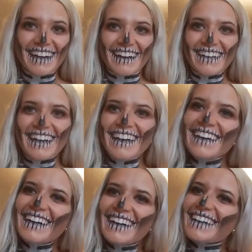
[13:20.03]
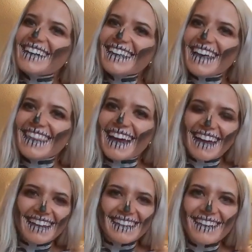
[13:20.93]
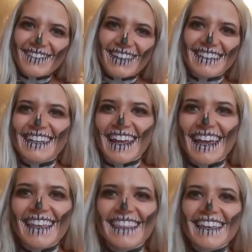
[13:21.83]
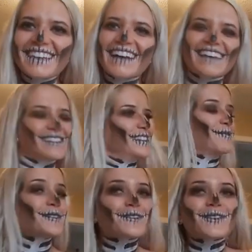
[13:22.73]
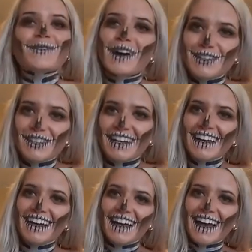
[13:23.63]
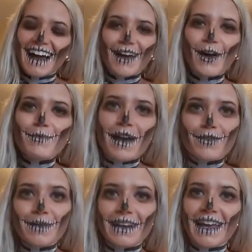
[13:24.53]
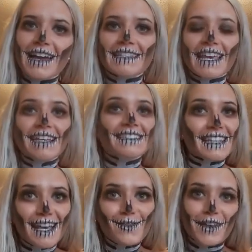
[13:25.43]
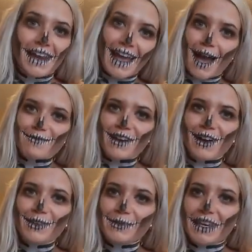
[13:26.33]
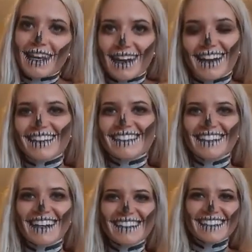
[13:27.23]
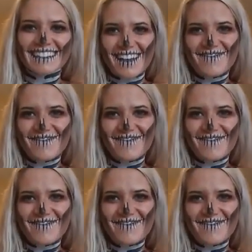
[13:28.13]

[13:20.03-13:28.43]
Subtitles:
Alright y'all, and that is it for today. Thank you guys so much for watching. I hope everybody has a safe and happy Halloween, and I'll see you guys next time.